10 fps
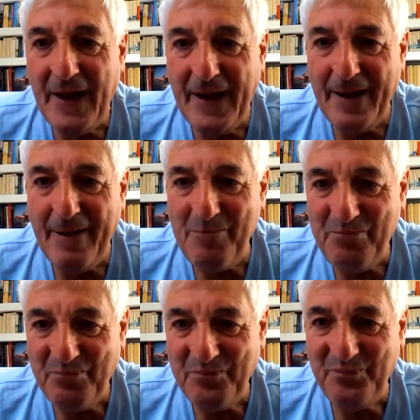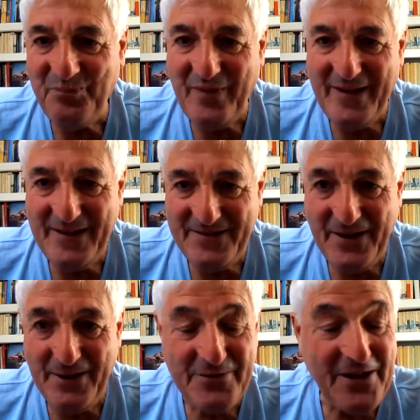So
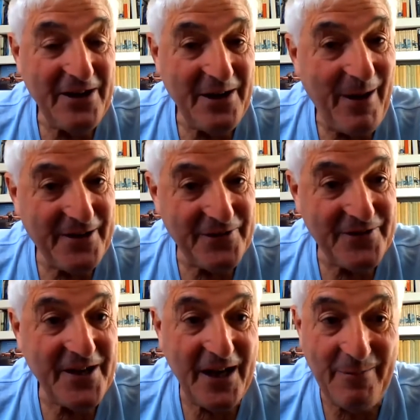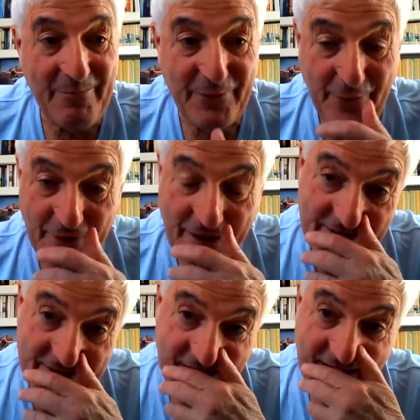it was only a matter of time before they
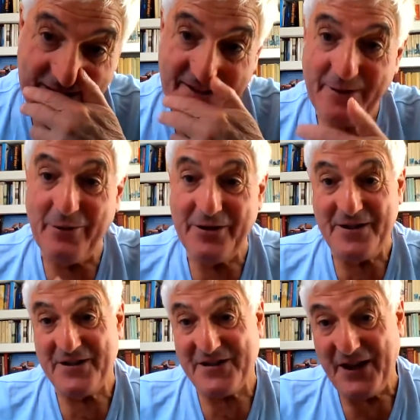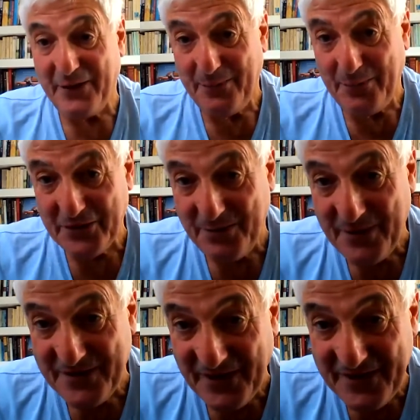decided they wanted to sell the books
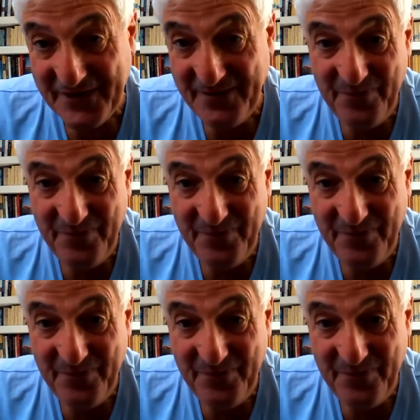business.